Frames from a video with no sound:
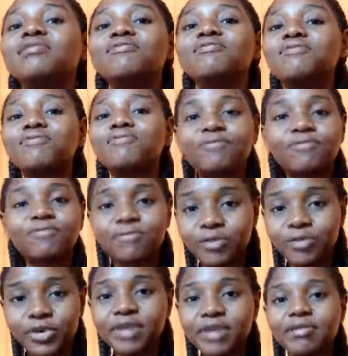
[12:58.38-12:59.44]
forever,
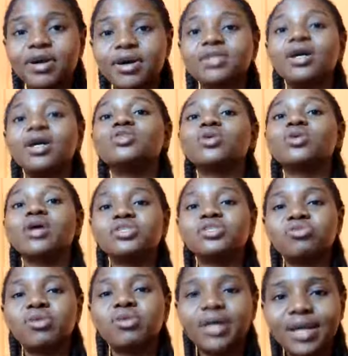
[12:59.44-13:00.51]
as long as you are
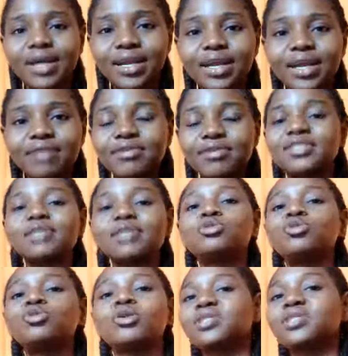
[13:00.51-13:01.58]
alive, except you are not
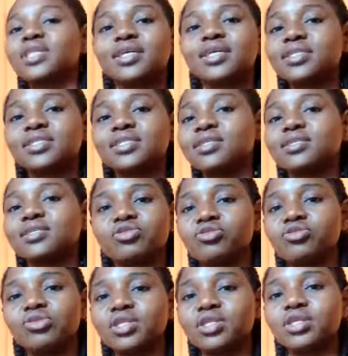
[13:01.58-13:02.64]
taking this thing seriously.
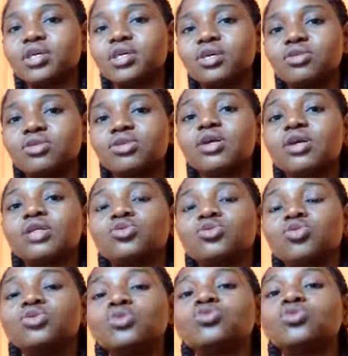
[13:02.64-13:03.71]
So as long as you want
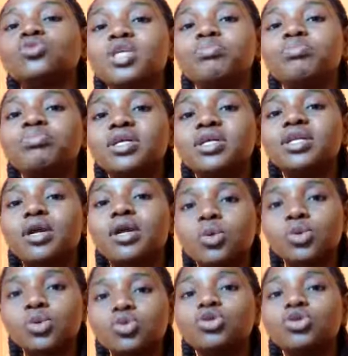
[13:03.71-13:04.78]
to keep being an author, you